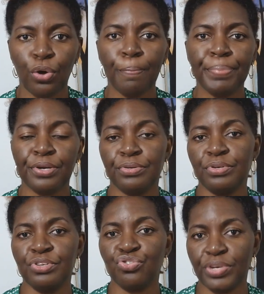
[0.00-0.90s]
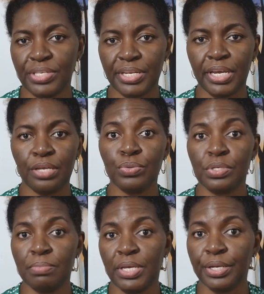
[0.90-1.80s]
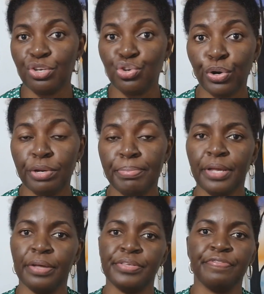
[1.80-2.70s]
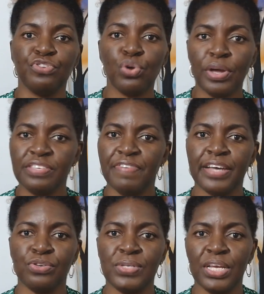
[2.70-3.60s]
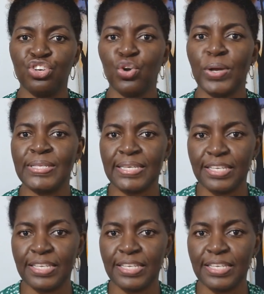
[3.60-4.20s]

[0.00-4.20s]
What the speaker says: compared to the stress that I used to be enduring because of noise factors and noise